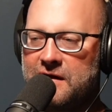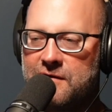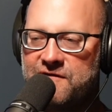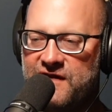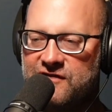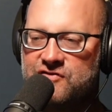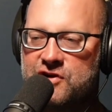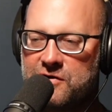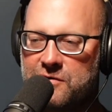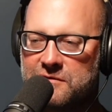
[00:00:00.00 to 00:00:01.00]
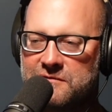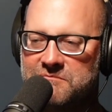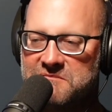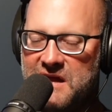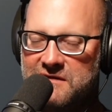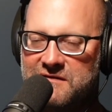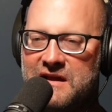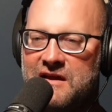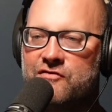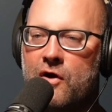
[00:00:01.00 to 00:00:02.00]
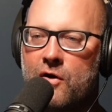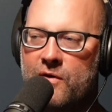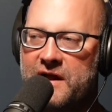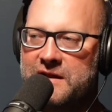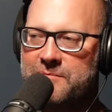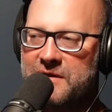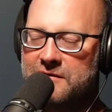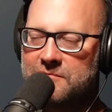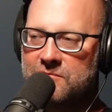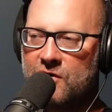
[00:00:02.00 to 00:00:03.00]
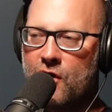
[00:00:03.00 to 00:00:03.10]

Fitzgerald, he's already been